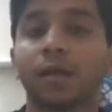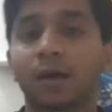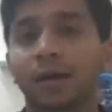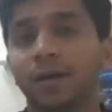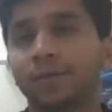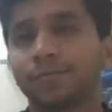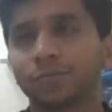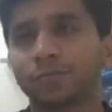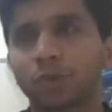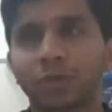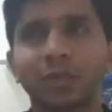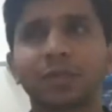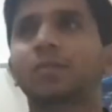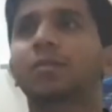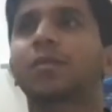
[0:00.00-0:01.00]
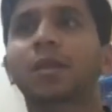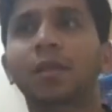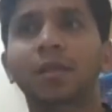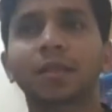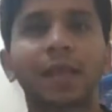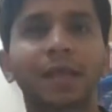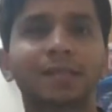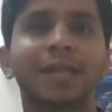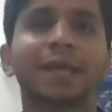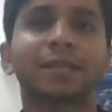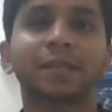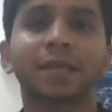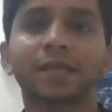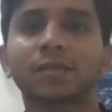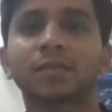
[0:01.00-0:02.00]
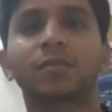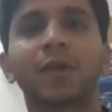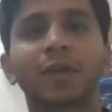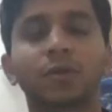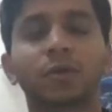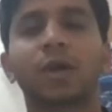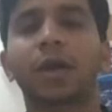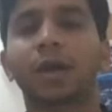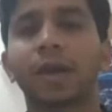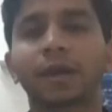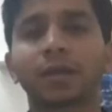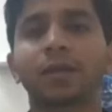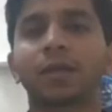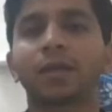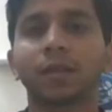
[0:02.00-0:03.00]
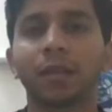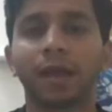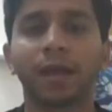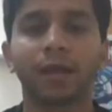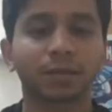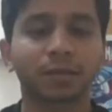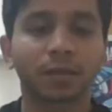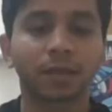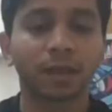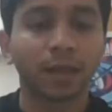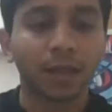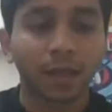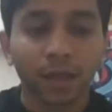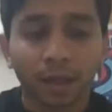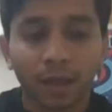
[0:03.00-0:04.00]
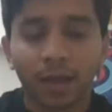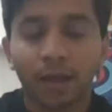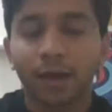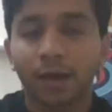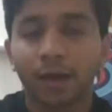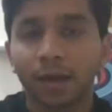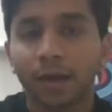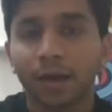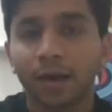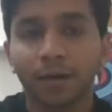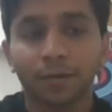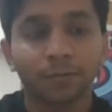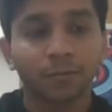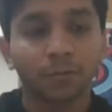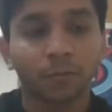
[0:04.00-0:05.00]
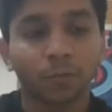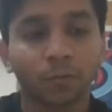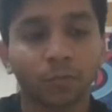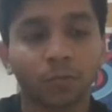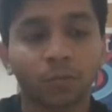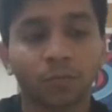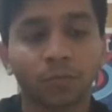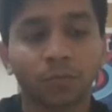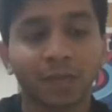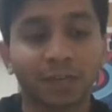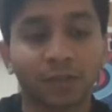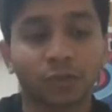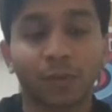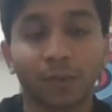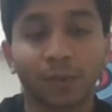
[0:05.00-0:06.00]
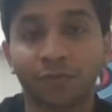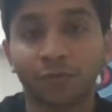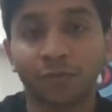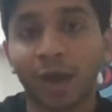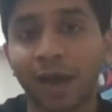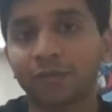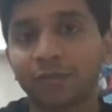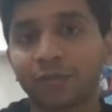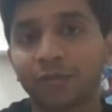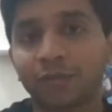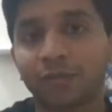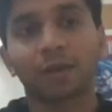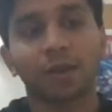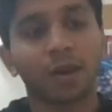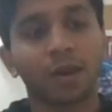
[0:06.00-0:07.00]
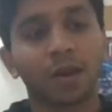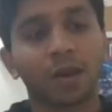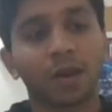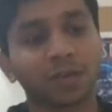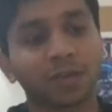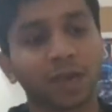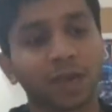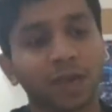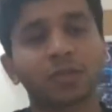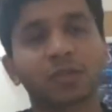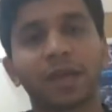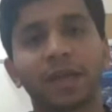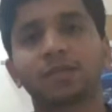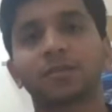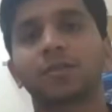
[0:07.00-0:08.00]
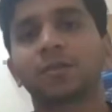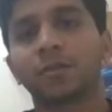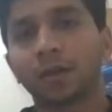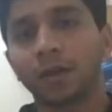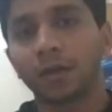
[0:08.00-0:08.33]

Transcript: uh, so things like this, try to connect. Thanks. Uh, uh, yeah, so uh, you have uh, some time on things.